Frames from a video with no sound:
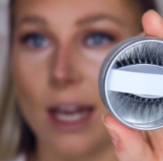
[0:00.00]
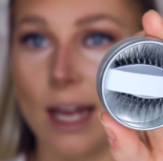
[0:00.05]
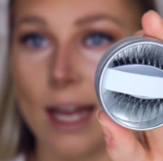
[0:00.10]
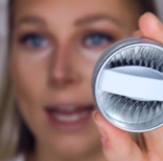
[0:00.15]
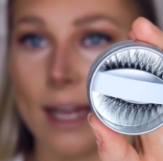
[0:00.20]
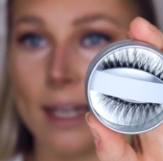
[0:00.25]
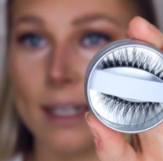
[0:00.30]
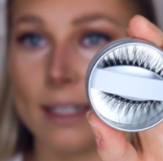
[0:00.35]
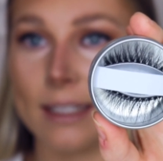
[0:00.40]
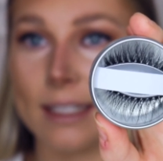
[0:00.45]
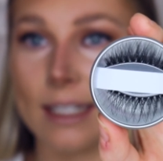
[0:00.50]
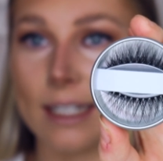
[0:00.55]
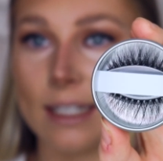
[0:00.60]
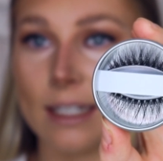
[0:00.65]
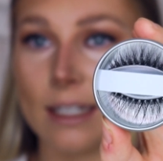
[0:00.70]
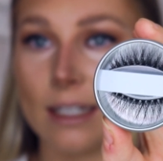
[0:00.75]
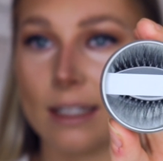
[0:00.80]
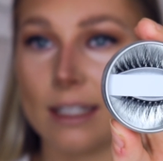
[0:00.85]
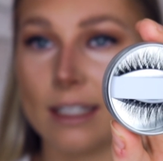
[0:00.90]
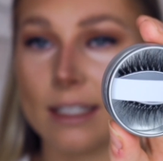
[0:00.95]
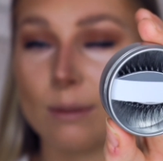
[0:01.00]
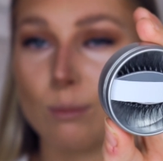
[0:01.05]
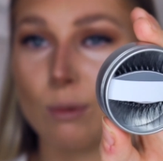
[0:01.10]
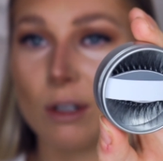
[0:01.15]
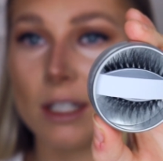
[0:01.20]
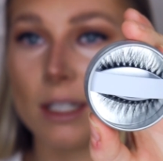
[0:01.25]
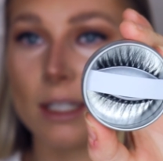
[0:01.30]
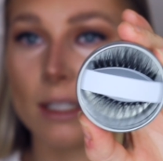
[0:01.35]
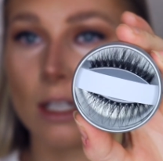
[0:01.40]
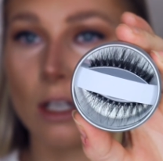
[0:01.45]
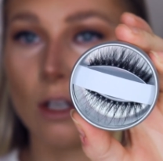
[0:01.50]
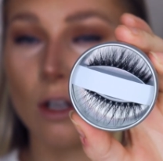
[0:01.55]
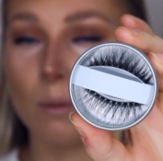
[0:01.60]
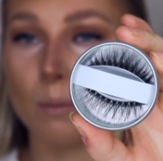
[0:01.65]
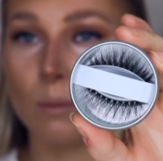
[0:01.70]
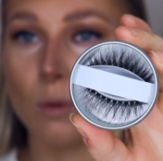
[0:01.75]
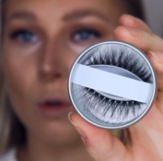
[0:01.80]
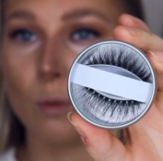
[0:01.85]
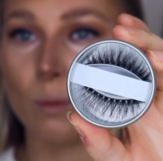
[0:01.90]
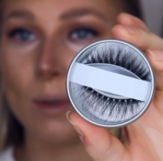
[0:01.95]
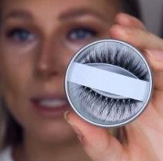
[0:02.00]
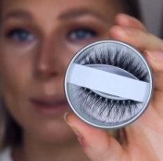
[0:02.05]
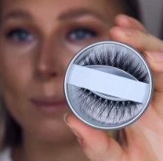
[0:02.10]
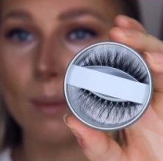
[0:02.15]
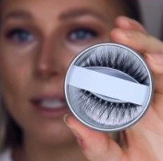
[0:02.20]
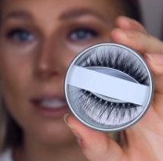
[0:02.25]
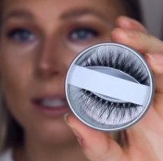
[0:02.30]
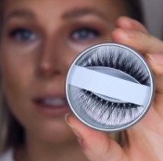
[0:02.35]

and this one is a lot more wispy